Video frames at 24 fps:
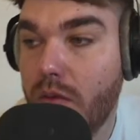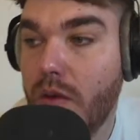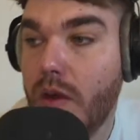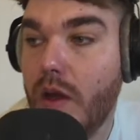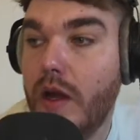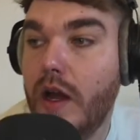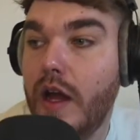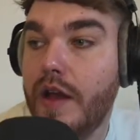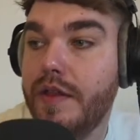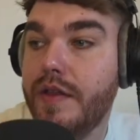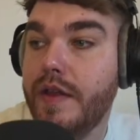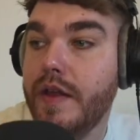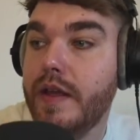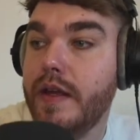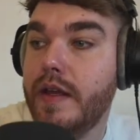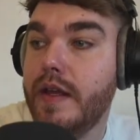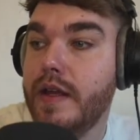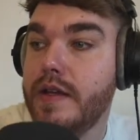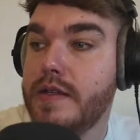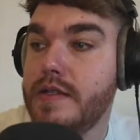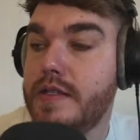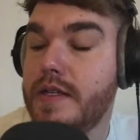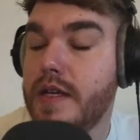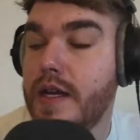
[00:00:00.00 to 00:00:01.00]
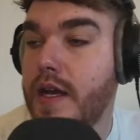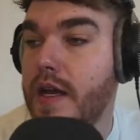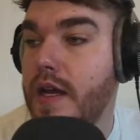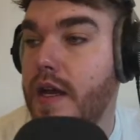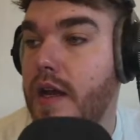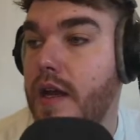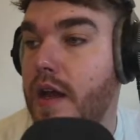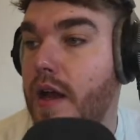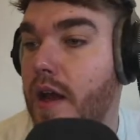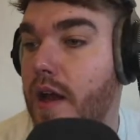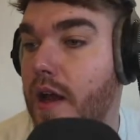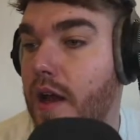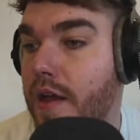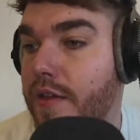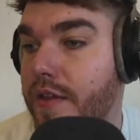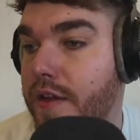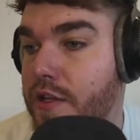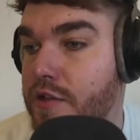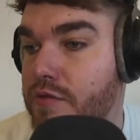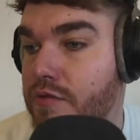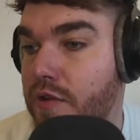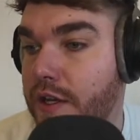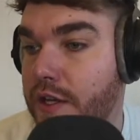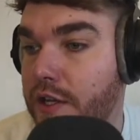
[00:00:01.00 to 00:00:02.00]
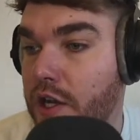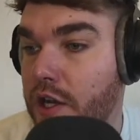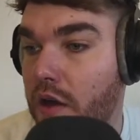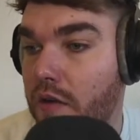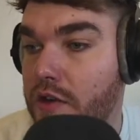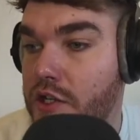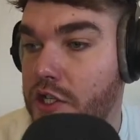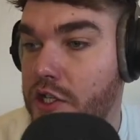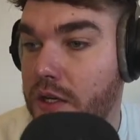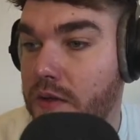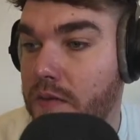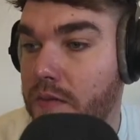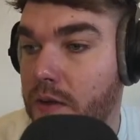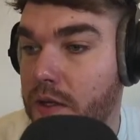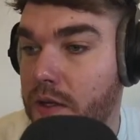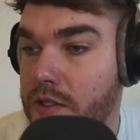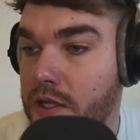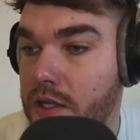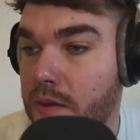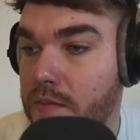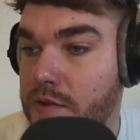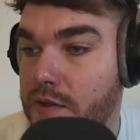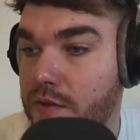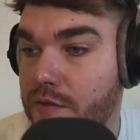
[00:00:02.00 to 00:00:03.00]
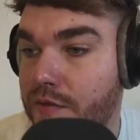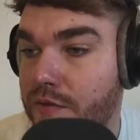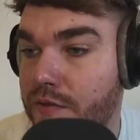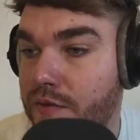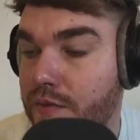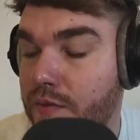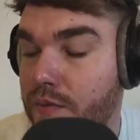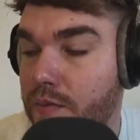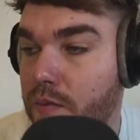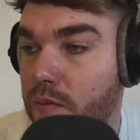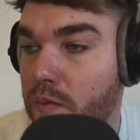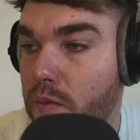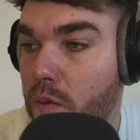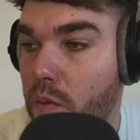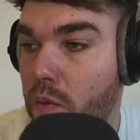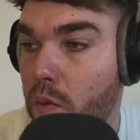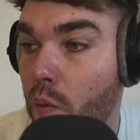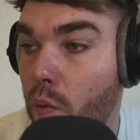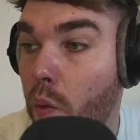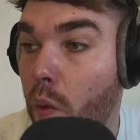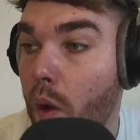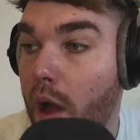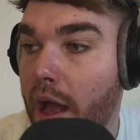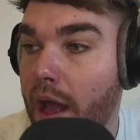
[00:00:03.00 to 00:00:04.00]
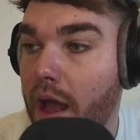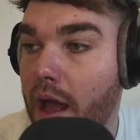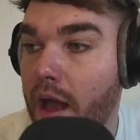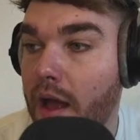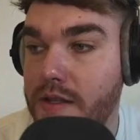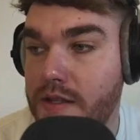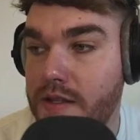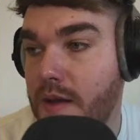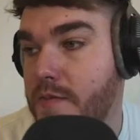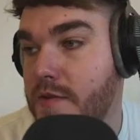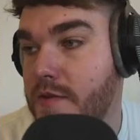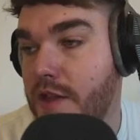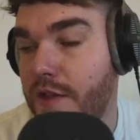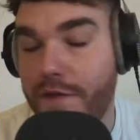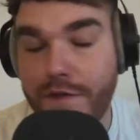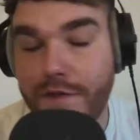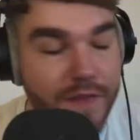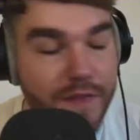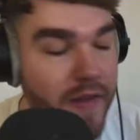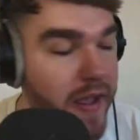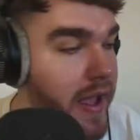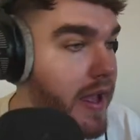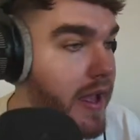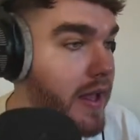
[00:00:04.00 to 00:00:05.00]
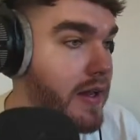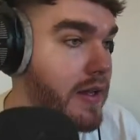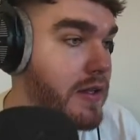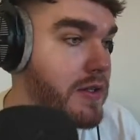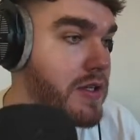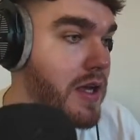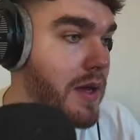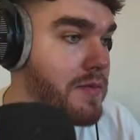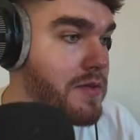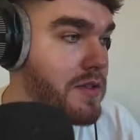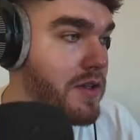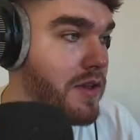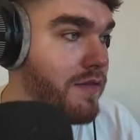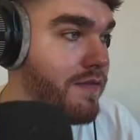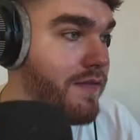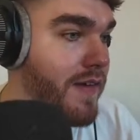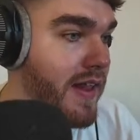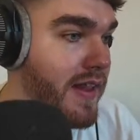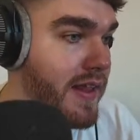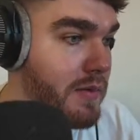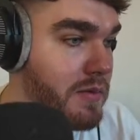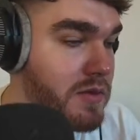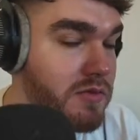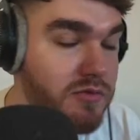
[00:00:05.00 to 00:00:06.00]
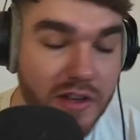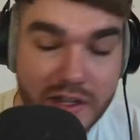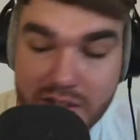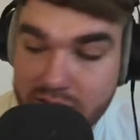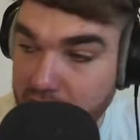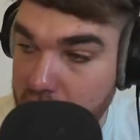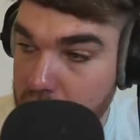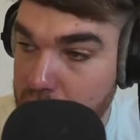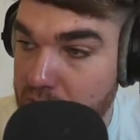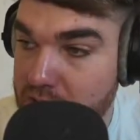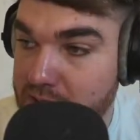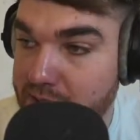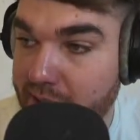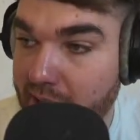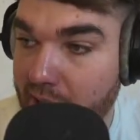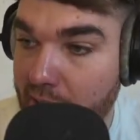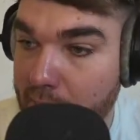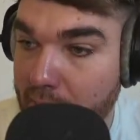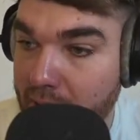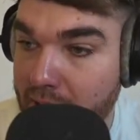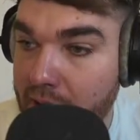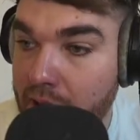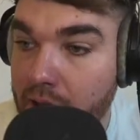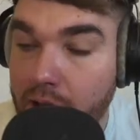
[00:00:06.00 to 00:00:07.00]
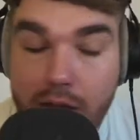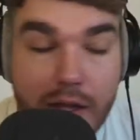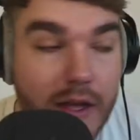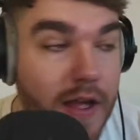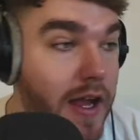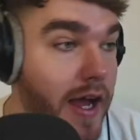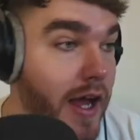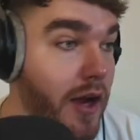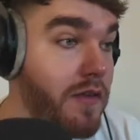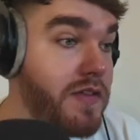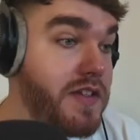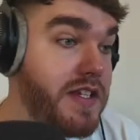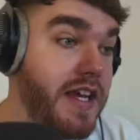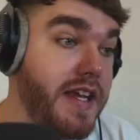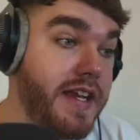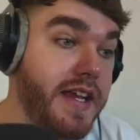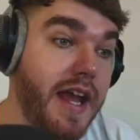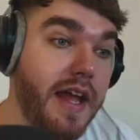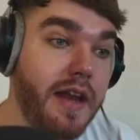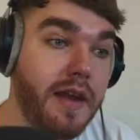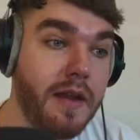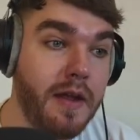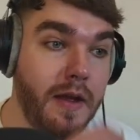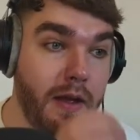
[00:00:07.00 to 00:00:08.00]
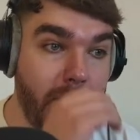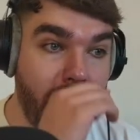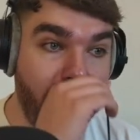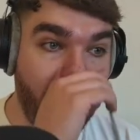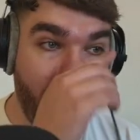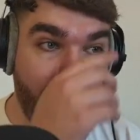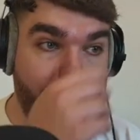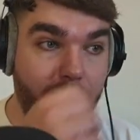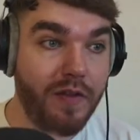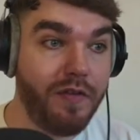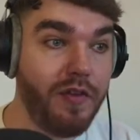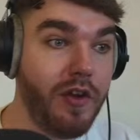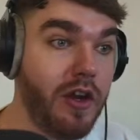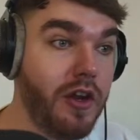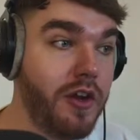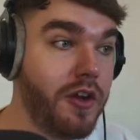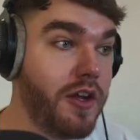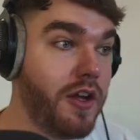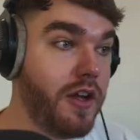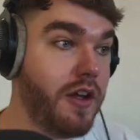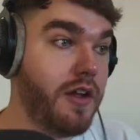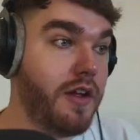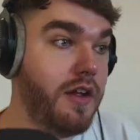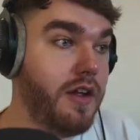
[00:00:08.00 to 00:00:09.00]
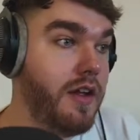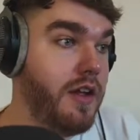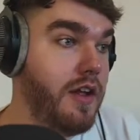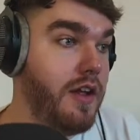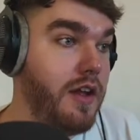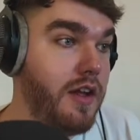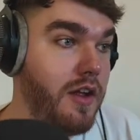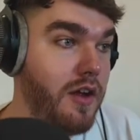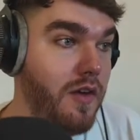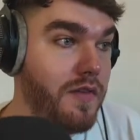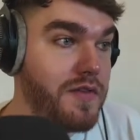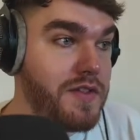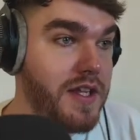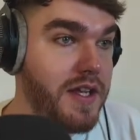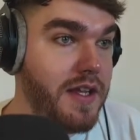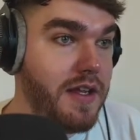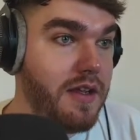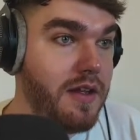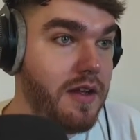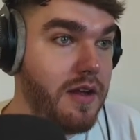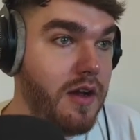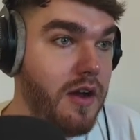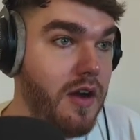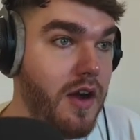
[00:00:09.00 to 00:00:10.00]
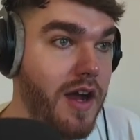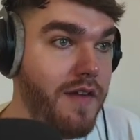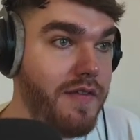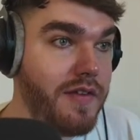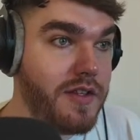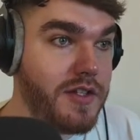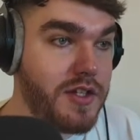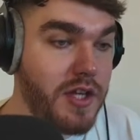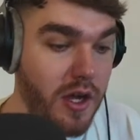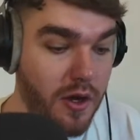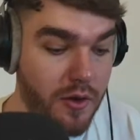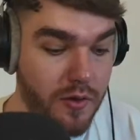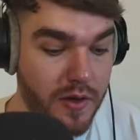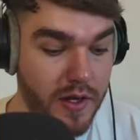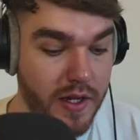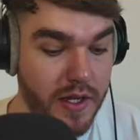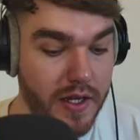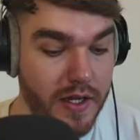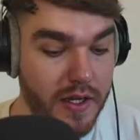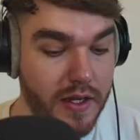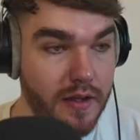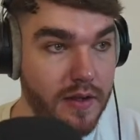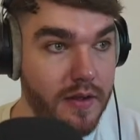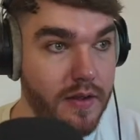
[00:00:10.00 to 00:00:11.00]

I think is really encouraging in terms of the fit and in terms of the fact that he was really desperate to get him in. And obviously, again, if you look at Ivan Toney